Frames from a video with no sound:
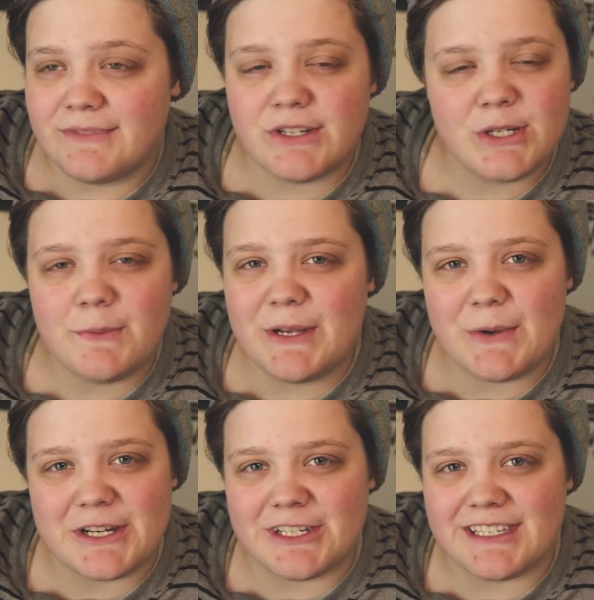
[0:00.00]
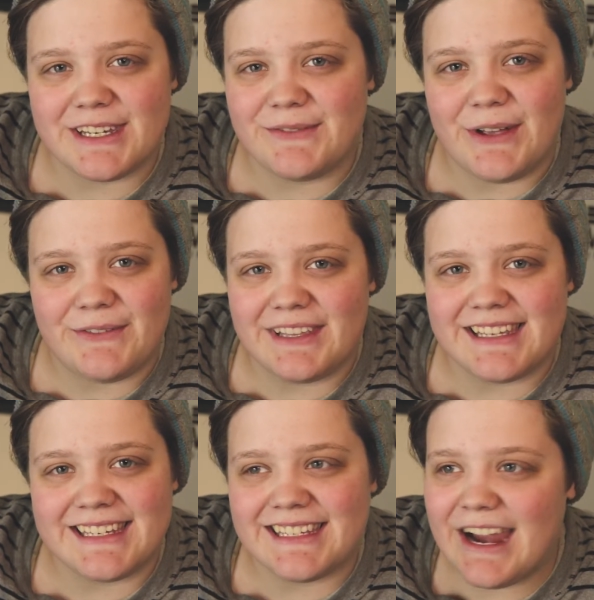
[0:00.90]
There's so many questions involving
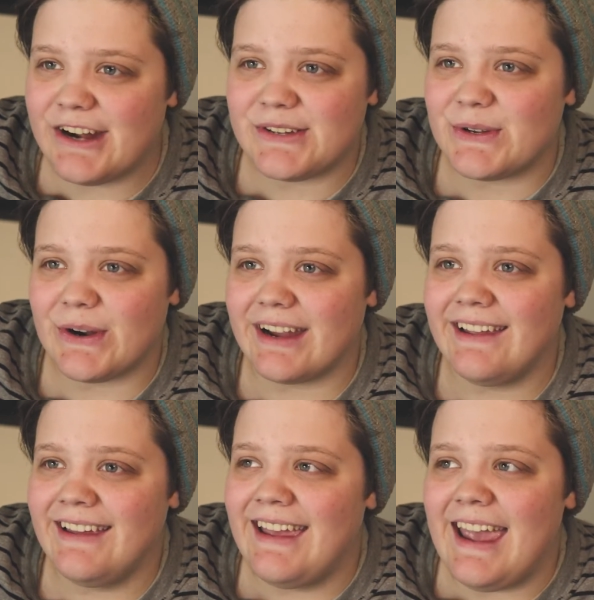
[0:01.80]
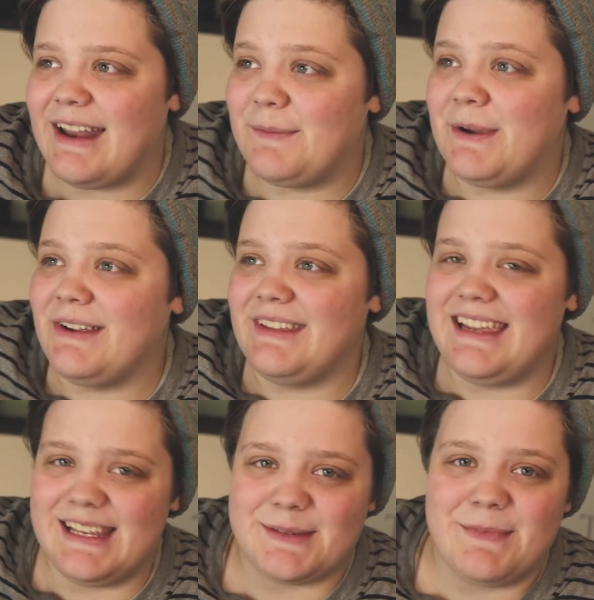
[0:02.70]
this entire story, and
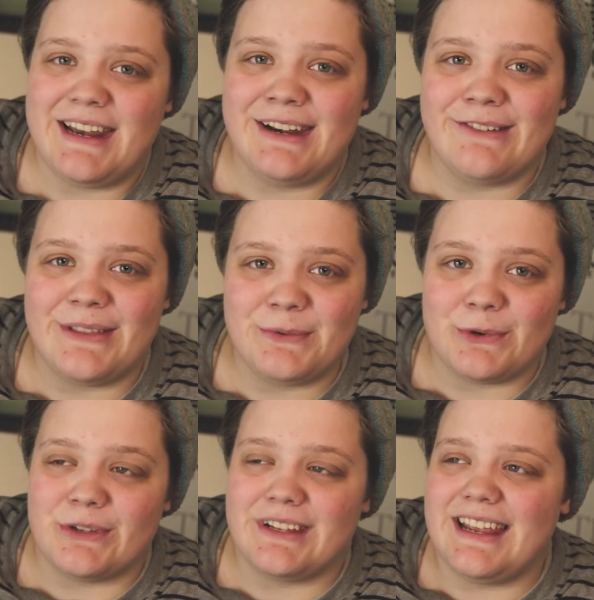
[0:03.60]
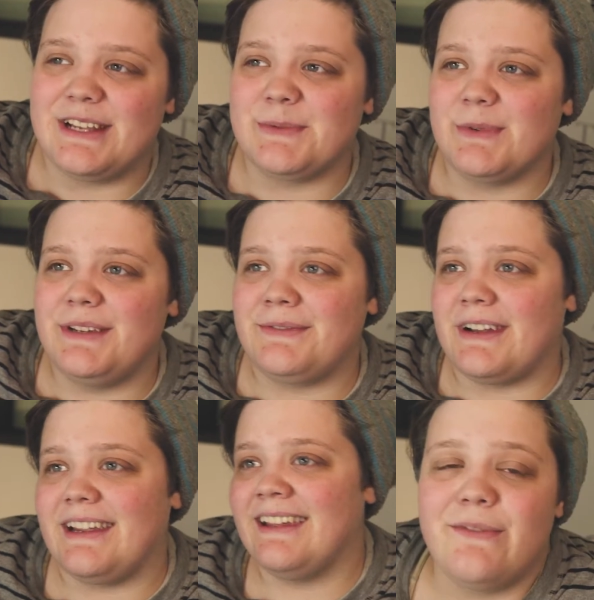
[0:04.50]
apparently it's made it around the world, and it's really funny.